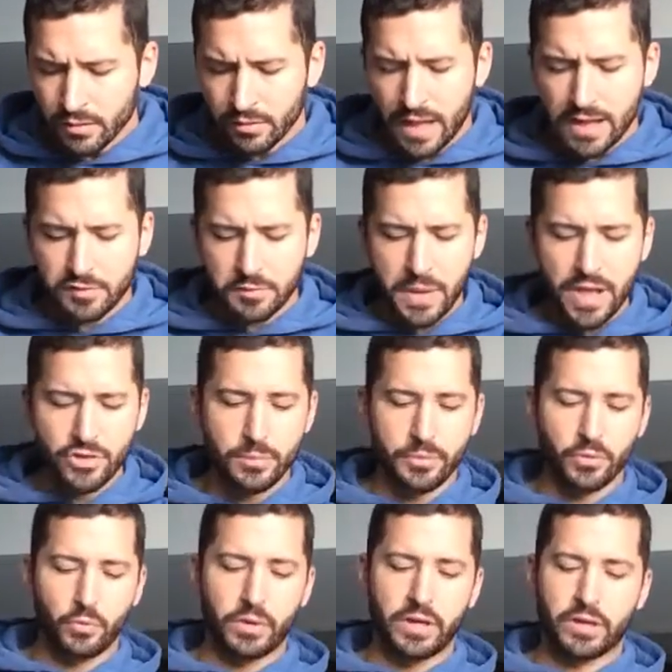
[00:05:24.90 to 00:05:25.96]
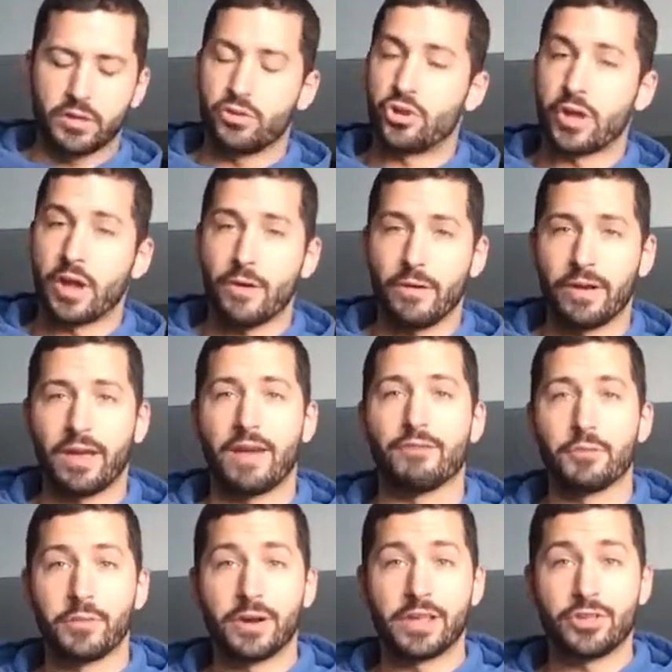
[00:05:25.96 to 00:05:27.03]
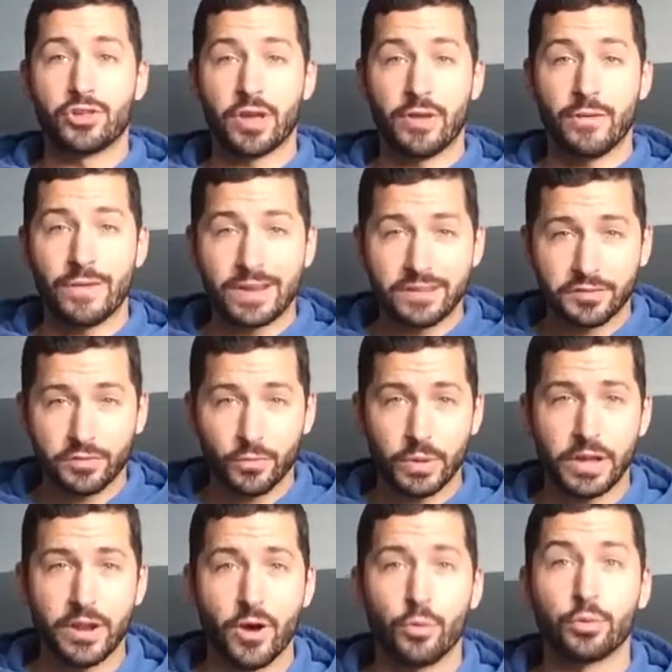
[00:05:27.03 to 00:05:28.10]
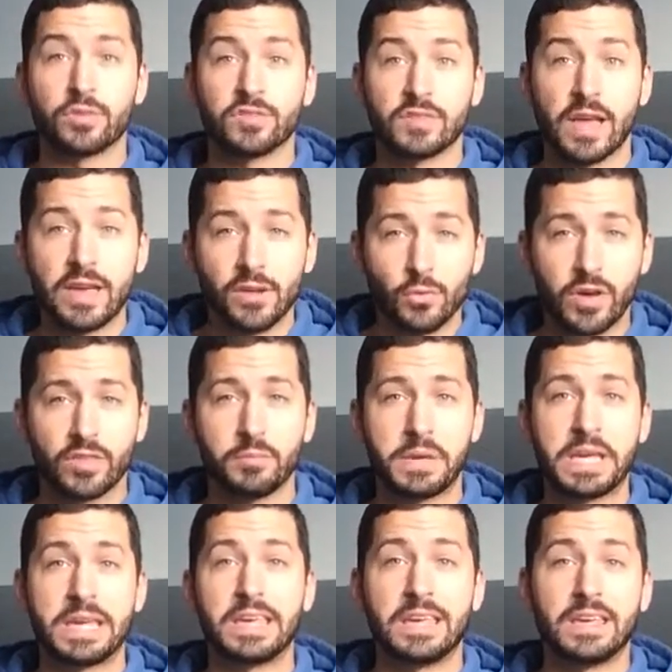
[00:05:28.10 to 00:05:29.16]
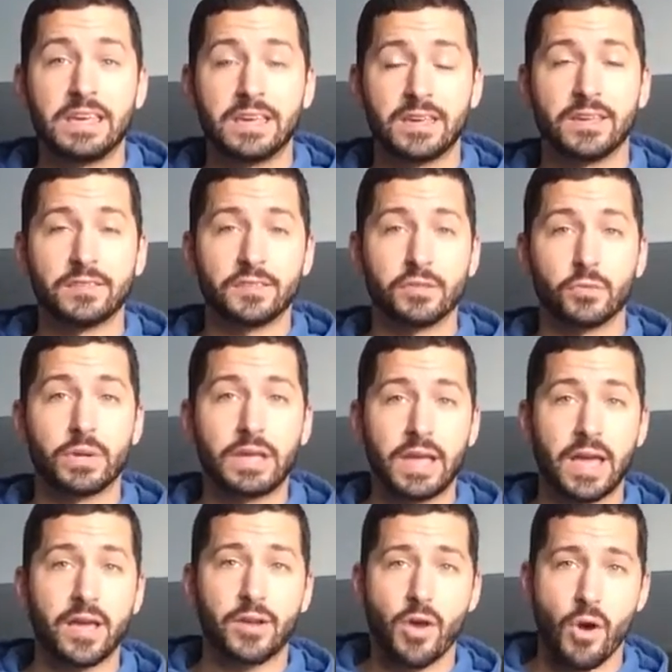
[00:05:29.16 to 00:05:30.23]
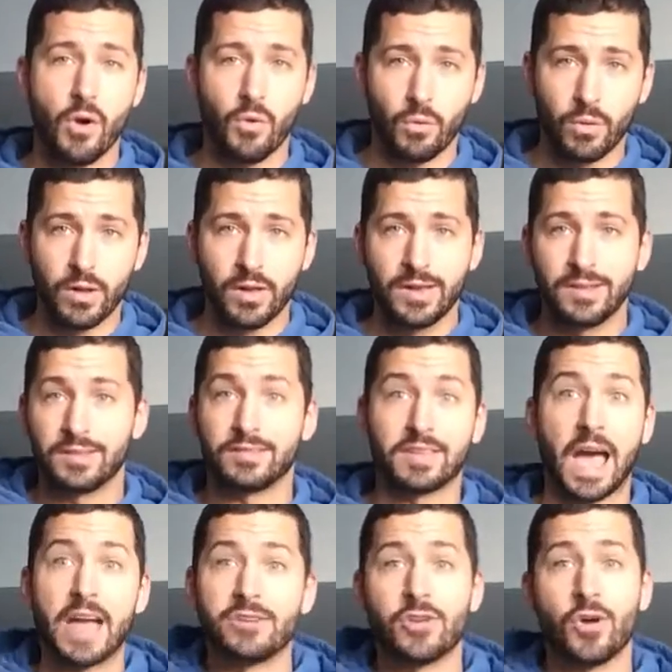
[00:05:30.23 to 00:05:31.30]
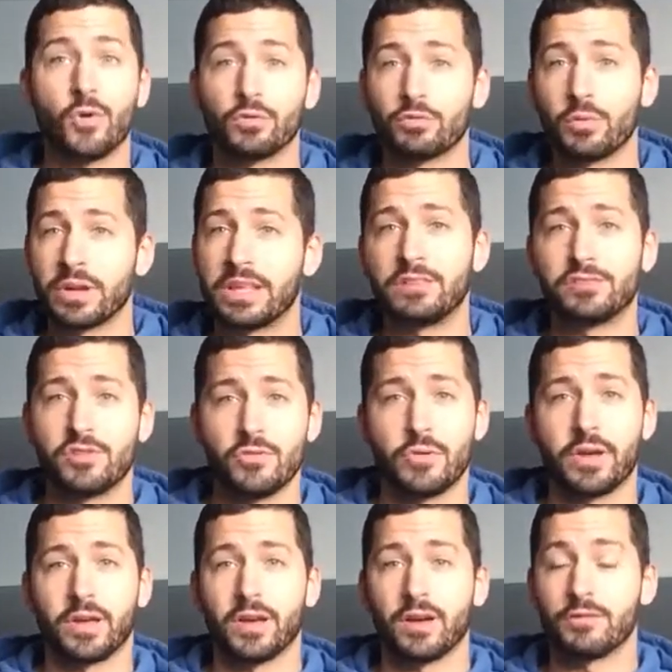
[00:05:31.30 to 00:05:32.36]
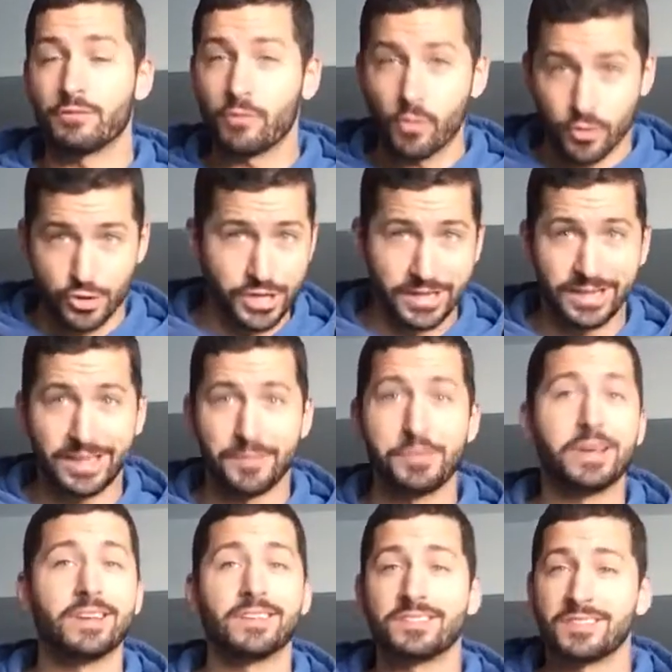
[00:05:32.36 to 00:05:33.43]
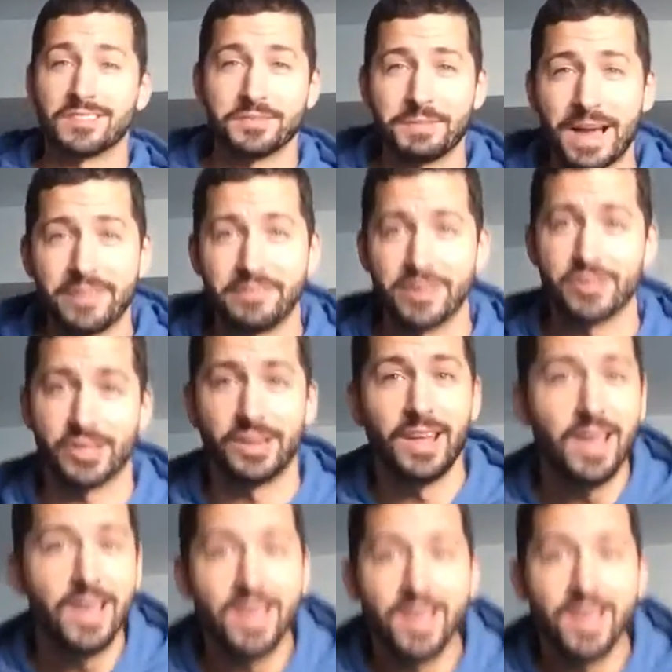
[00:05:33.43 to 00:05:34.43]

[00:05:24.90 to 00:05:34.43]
Last matchup of the week, Jared, everybody. Jared is 3-0. Say it with me. He is 3-0. This guy knows what he's doing, unfortunately, because he's in my division.